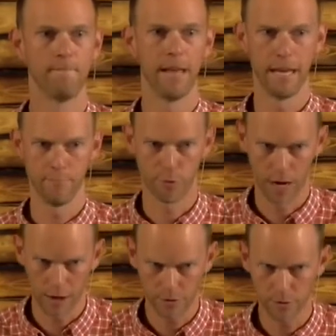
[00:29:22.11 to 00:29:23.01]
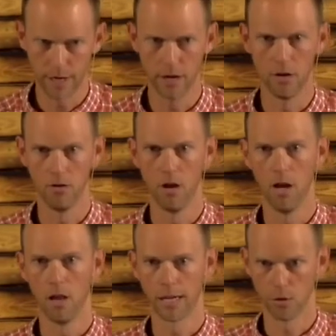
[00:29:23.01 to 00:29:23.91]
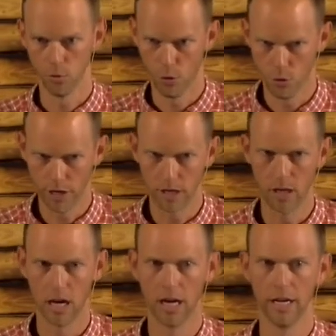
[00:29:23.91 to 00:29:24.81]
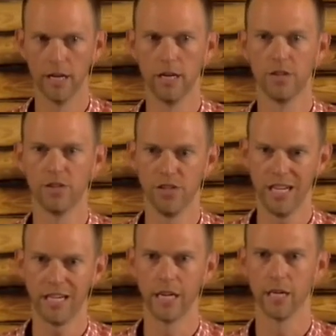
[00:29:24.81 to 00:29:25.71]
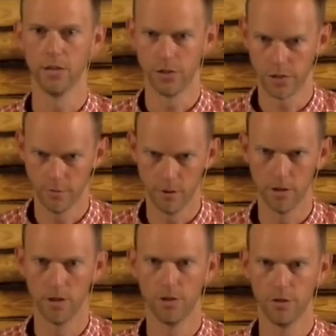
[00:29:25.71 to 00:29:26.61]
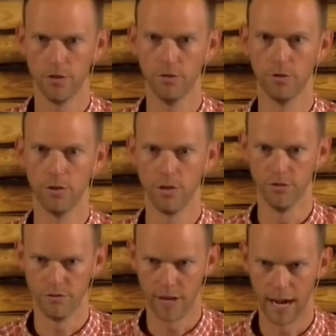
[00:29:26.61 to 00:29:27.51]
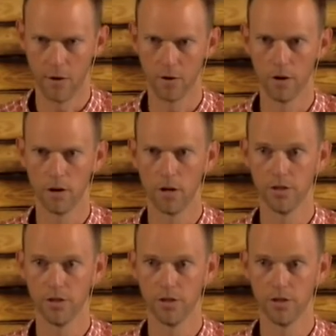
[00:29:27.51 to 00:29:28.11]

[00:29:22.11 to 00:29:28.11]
And he prowls around like a roaring lion, seeking someone to devour,